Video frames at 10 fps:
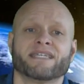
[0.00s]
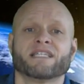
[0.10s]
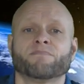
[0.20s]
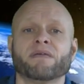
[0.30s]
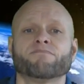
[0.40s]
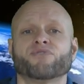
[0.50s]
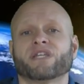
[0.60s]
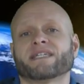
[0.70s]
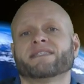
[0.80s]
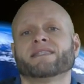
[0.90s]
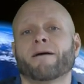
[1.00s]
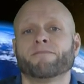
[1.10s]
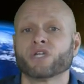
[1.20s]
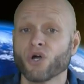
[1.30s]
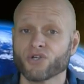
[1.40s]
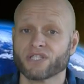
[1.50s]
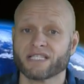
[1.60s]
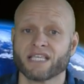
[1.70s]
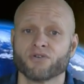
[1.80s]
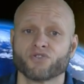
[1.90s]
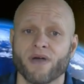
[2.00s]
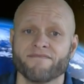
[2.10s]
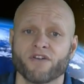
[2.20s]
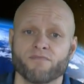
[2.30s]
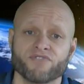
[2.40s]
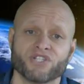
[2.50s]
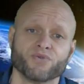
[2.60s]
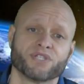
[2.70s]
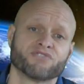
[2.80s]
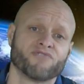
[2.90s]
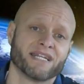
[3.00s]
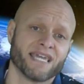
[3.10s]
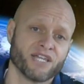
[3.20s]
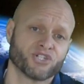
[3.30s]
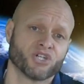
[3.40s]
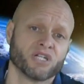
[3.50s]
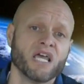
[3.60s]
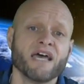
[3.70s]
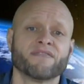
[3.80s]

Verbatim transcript: it has been predicted that because because the CO2 envelope reduces radiation,